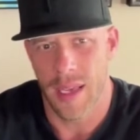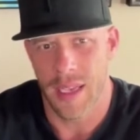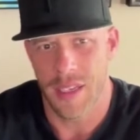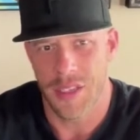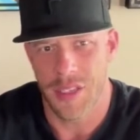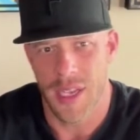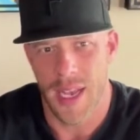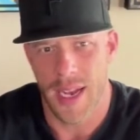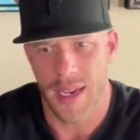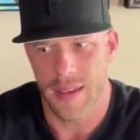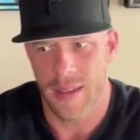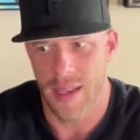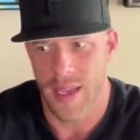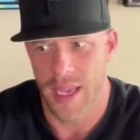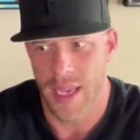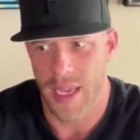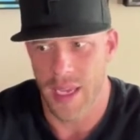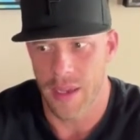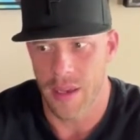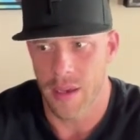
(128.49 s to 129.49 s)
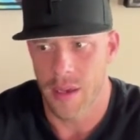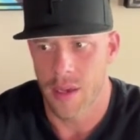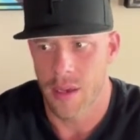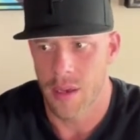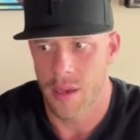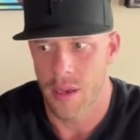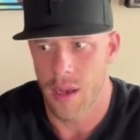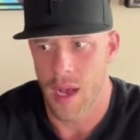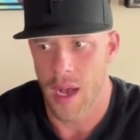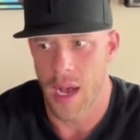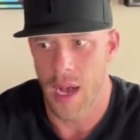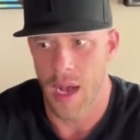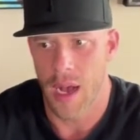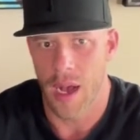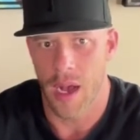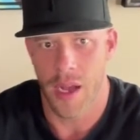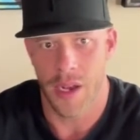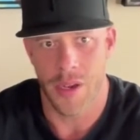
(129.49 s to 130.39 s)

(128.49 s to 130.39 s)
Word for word: injecting uh,